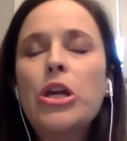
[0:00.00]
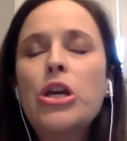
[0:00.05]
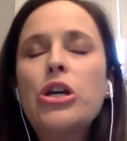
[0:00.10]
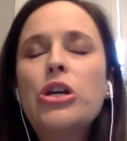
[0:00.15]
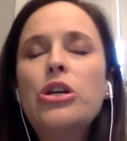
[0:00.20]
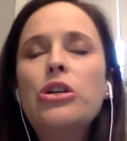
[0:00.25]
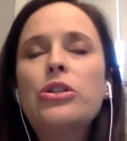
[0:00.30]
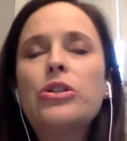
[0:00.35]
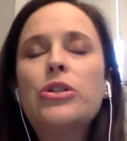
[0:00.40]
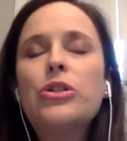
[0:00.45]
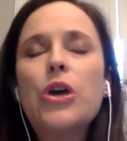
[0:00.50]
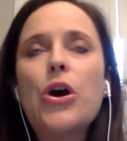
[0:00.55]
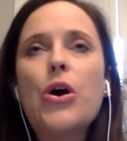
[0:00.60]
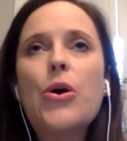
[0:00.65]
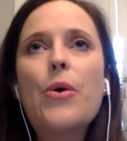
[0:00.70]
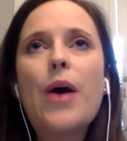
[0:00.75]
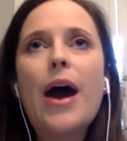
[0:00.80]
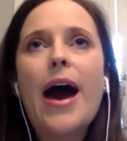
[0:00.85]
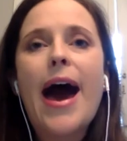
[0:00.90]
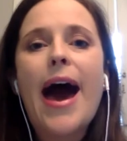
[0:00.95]

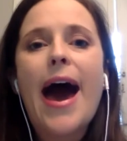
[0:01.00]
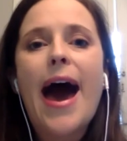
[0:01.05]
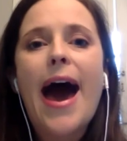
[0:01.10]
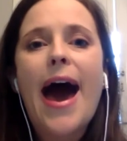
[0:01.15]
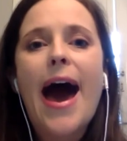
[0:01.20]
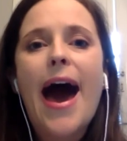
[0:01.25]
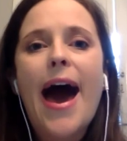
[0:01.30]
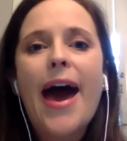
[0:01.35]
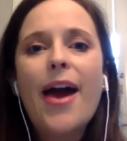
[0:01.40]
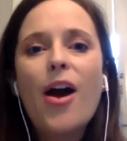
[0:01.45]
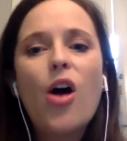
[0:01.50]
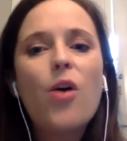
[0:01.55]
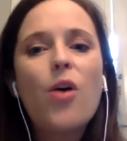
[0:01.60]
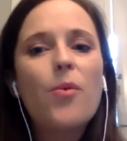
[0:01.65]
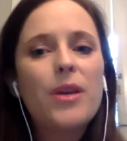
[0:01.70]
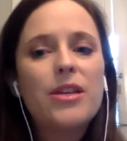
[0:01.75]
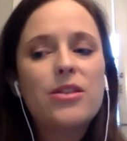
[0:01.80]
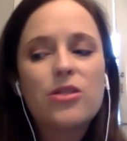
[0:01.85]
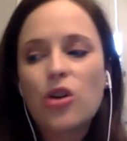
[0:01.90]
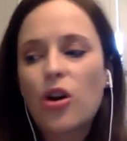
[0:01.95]
So I
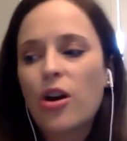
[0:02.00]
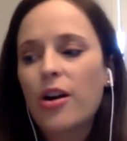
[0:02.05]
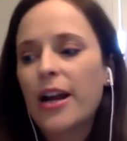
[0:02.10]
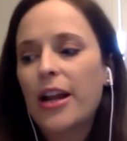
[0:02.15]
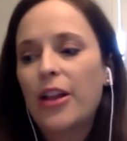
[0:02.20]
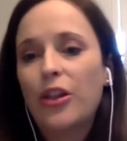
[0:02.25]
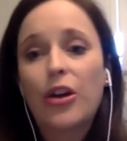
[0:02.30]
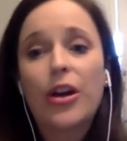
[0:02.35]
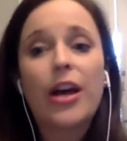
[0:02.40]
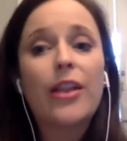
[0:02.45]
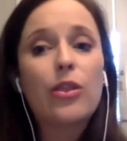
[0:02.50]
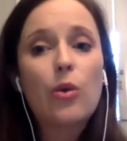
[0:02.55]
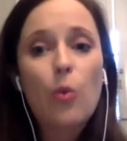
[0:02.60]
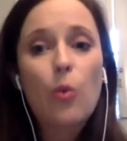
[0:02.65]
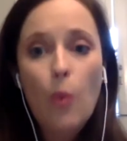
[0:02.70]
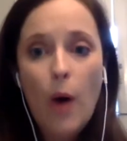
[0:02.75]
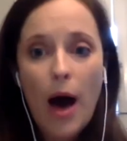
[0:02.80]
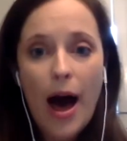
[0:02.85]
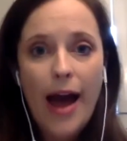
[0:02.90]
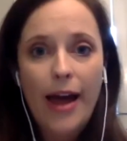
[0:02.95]
always start and look at the
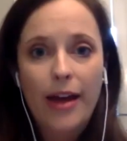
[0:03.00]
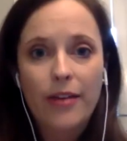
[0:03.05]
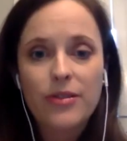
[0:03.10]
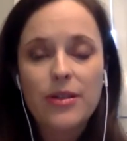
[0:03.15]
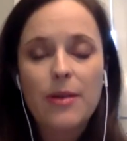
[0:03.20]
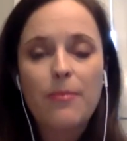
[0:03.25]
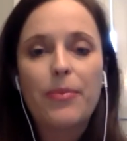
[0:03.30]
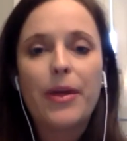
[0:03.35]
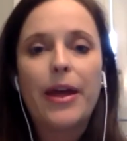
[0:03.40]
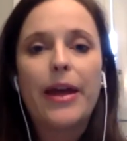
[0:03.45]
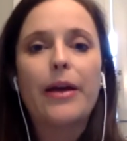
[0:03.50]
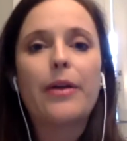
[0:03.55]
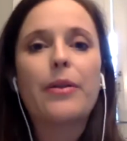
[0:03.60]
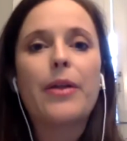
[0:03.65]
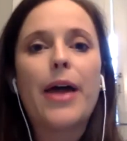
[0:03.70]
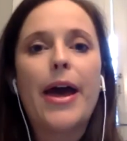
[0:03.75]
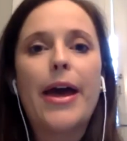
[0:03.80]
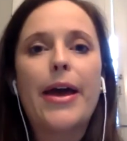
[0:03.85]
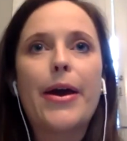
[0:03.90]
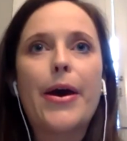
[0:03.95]
why of something,
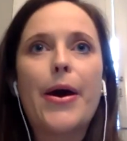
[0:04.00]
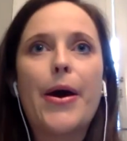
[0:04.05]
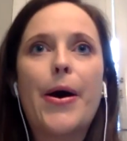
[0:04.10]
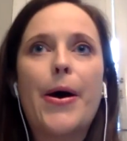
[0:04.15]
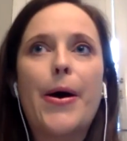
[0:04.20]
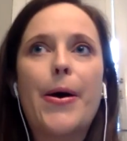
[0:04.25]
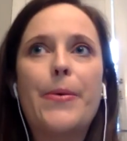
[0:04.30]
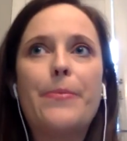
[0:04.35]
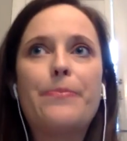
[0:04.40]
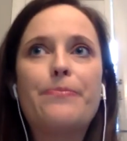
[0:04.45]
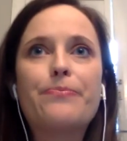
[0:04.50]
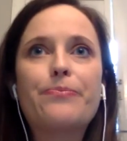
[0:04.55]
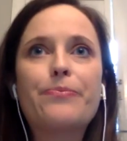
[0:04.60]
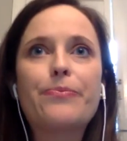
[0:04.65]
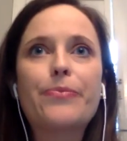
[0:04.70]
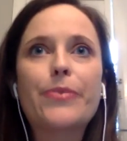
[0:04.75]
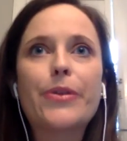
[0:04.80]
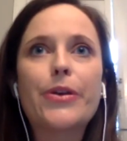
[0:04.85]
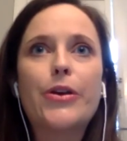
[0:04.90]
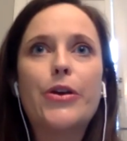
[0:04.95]
like,
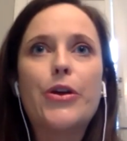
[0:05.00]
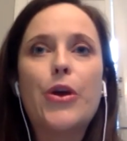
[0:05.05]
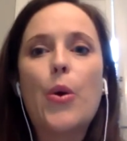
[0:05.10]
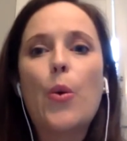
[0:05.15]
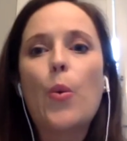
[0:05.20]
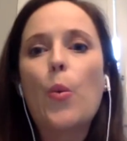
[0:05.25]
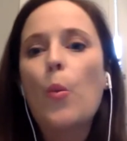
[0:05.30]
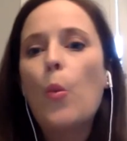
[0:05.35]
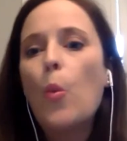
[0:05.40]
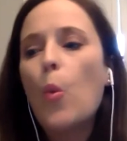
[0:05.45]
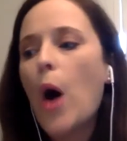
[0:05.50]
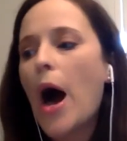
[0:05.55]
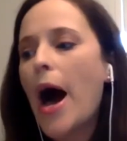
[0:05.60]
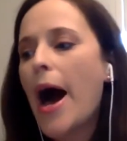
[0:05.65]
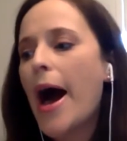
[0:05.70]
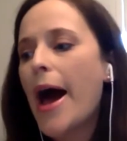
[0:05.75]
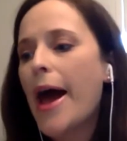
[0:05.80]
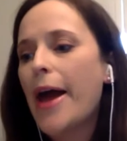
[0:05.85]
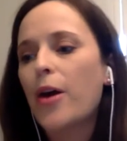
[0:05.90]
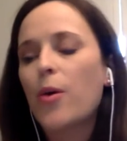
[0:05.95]

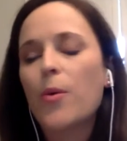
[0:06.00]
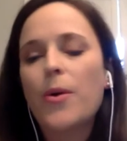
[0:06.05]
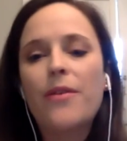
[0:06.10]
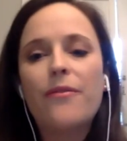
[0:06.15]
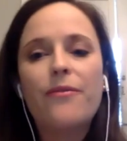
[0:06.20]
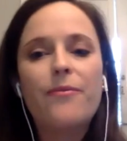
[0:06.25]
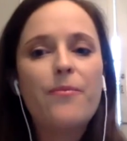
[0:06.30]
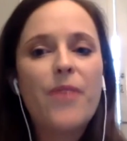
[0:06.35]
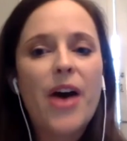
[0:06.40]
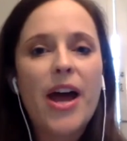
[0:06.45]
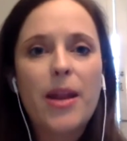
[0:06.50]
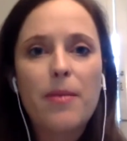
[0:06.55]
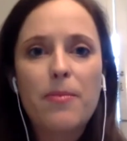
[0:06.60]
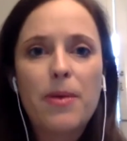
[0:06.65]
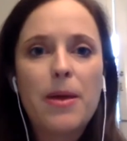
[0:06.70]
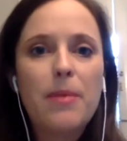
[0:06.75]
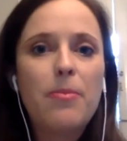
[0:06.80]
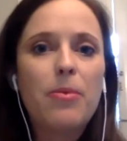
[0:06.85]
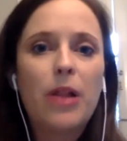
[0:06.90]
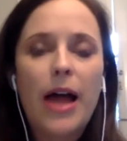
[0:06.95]
why are we inviting
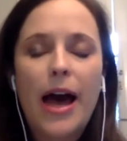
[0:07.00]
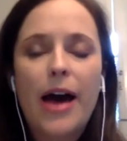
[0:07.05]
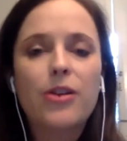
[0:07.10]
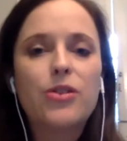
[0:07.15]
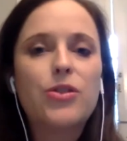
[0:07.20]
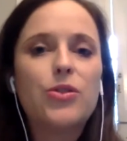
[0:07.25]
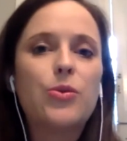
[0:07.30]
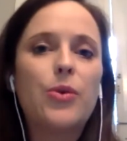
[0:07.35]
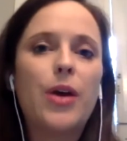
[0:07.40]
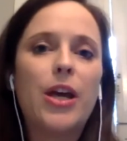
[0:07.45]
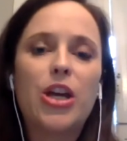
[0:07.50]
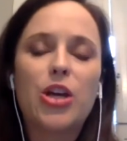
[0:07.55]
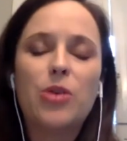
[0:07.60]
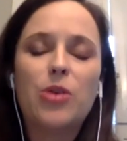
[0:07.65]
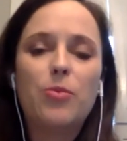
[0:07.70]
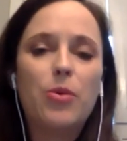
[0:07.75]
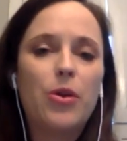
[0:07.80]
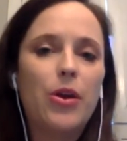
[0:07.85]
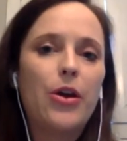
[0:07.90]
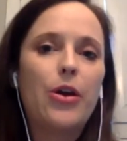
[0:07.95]
people out to a
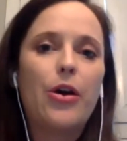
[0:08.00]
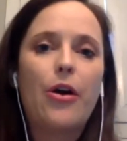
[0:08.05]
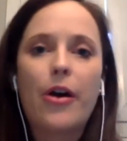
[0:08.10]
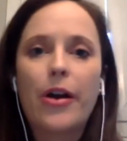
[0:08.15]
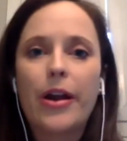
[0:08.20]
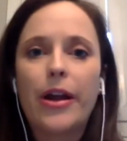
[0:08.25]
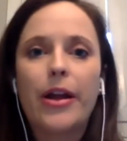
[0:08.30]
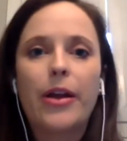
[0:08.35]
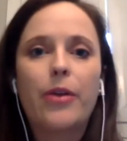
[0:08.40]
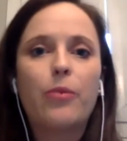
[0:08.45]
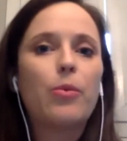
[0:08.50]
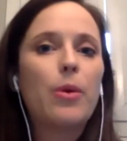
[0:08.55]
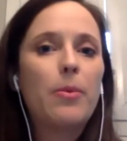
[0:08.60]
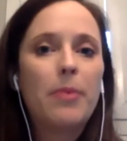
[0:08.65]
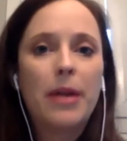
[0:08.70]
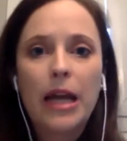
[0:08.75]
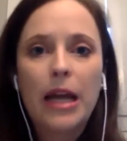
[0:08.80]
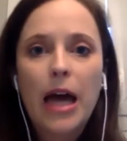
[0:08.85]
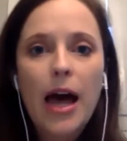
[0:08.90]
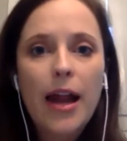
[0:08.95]
community garden
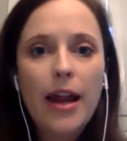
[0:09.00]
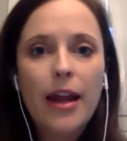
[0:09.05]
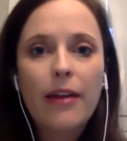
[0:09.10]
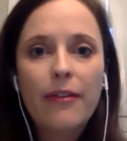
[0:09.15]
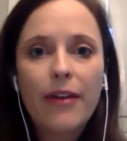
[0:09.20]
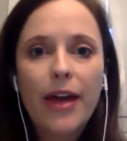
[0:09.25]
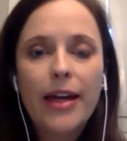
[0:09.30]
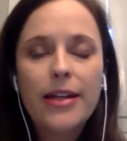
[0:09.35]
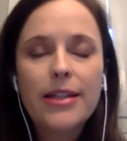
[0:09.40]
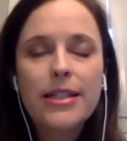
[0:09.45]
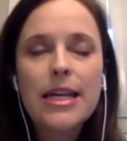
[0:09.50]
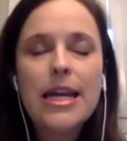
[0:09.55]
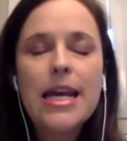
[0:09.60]
ribbon cutting event?